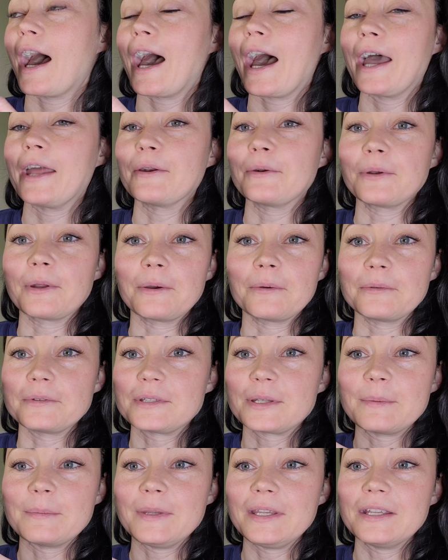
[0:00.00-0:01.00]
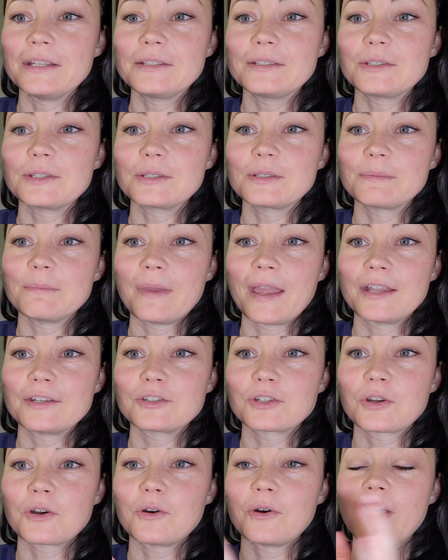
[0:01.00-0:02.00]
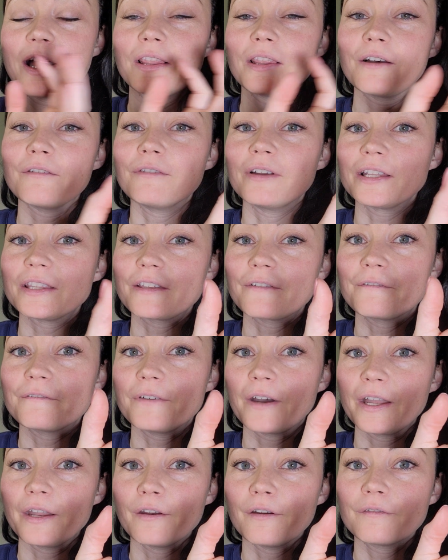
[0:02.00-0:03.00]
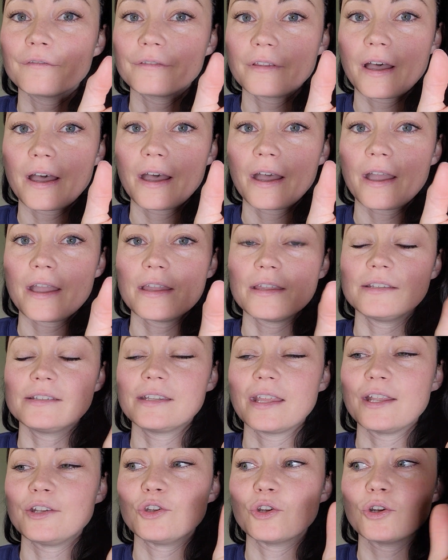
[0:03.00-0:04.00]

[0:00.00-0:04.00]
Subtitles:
I don't know. To me, it's just magical. I love like the fireflies and